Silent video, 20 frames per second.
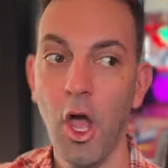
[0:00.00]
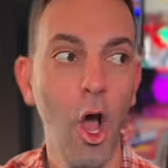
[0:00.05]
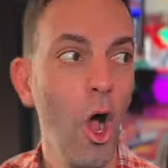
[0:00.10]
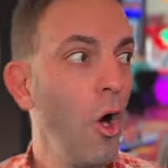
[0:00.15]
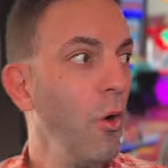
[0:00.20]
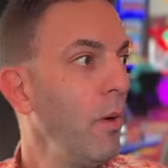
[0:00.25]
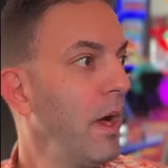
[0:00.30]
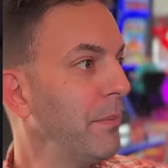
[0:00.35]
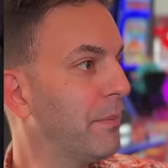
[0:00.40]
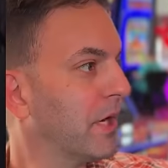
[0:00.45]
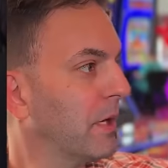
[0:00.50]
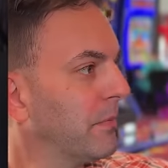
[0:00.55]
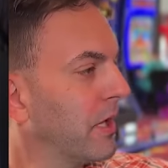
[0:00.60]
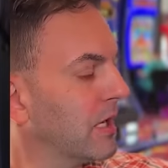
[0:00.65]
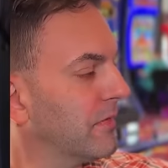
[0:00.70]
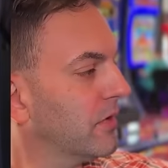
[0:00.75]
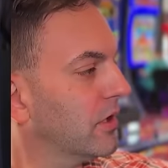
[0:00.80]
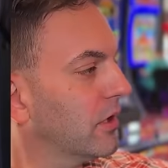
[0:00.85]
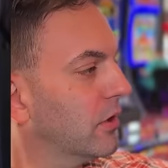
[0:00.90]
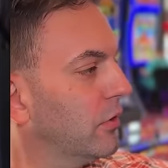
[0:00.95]
Oh wait, but I'm
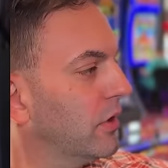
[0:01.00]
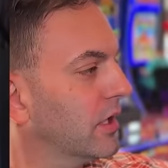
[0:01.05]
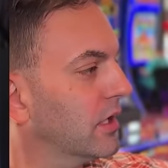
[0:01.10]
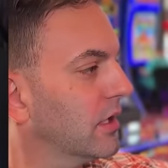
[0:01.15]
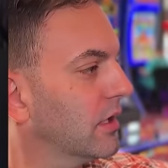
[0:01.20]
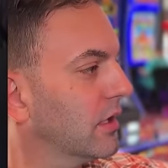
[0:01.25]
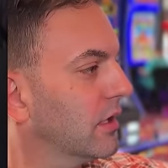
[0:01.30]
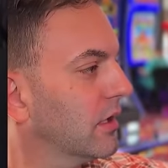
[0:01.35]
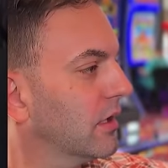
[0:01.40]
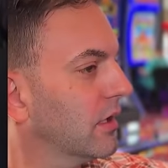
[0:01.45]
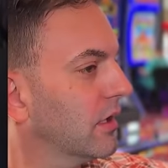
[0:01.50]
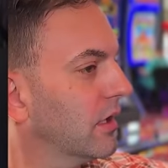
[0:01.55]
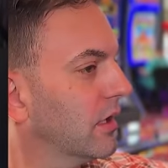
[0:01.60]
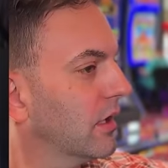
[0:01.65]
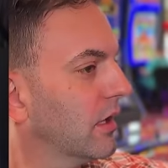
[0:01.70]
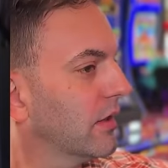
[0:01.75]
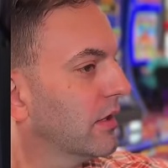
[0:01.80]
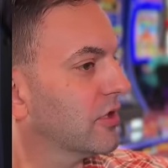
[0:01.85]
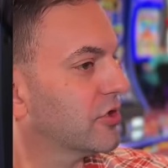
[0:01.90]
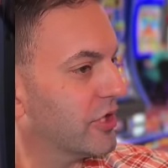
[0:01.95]
not even including
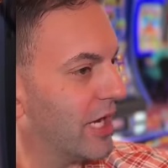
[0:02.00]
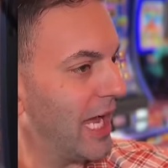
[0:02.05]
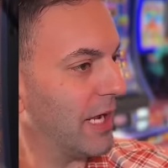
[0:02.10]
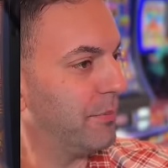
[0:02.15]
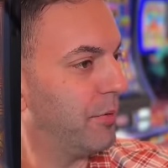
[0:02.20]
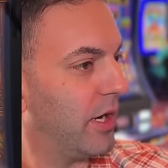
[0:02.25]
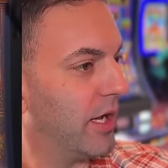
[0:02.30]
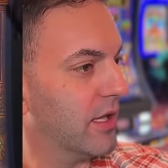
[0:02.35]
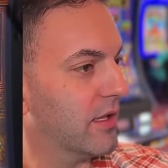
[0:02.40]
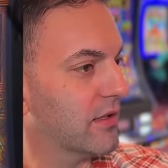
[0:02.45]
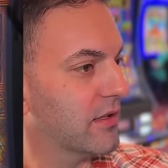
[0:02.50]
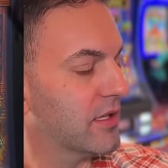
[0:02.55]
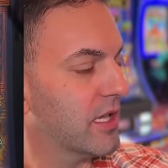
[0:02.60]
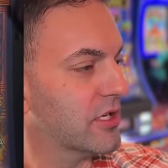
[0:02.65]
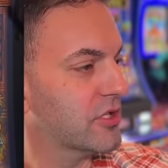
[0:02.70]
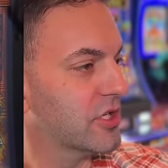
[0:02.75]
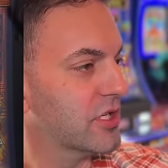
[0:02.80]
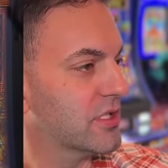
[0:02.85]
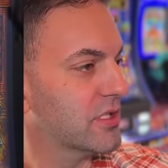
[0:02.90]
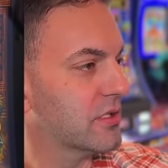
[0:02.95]
the jackpot
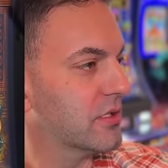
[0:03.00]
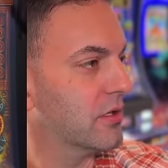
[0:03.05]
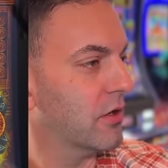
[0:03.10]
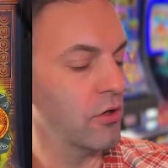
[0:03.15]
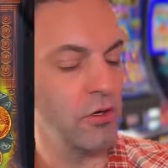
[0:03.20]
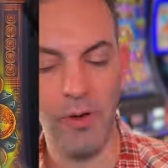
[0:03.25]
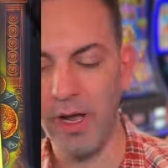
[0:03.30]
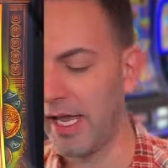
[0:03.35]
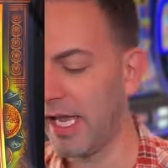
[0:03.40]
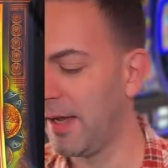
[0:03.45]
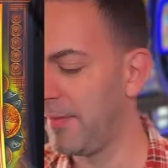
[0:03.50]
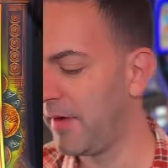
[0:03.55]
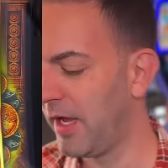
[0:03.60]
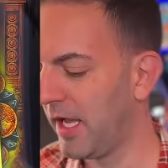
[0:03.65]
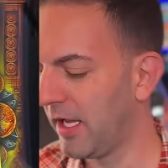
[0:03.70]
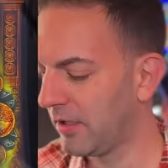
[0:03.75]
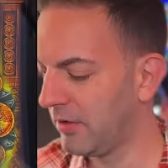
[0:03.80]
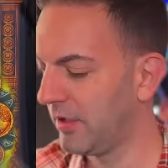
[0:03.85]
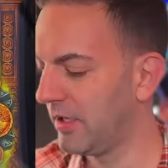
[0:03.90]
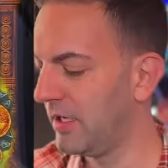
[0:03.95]
that she's. Oh no, I am. I
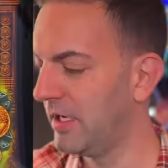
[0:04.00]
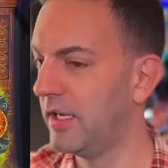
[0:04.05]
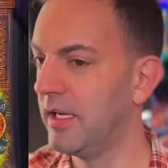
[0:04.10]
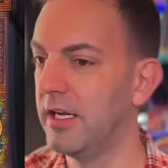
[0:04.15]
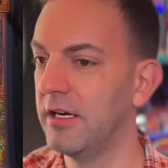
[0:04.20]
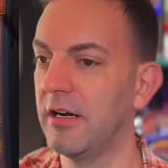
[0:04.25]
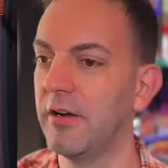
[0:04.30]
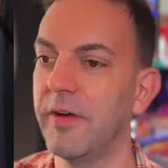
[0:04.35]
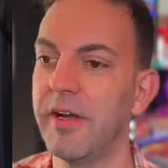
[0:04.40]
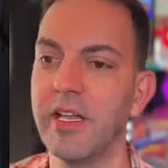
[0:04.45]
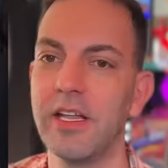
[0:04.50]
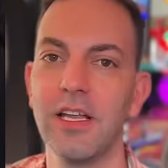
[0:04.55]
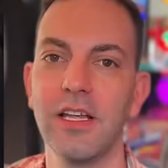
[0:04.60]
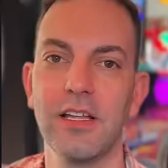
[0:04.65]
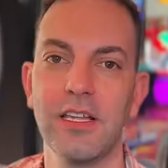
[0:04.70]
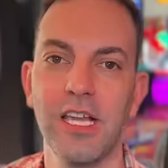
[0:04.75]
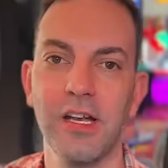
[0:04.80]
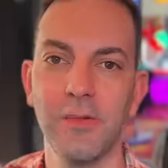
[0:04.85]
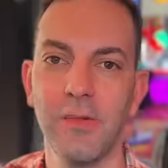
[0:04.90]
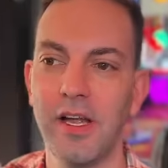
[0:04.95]
included it in here already.
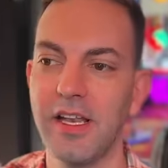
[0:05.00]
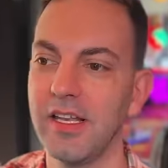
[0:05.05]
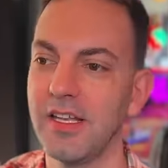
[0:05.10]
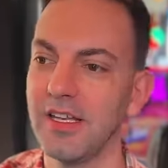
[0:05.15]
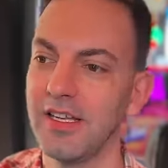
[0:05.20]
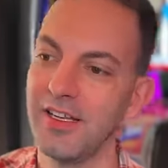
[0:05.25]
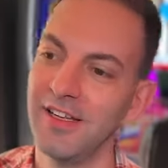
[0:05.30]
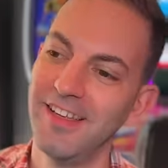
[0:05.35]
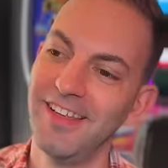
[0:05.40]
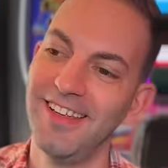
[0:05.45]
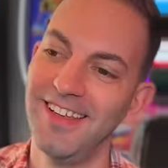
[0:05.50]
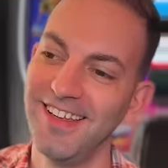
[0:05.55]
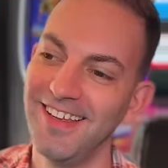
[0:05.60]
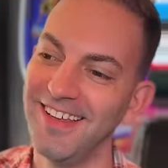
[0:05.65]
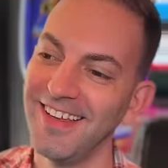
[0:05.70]
Never mind.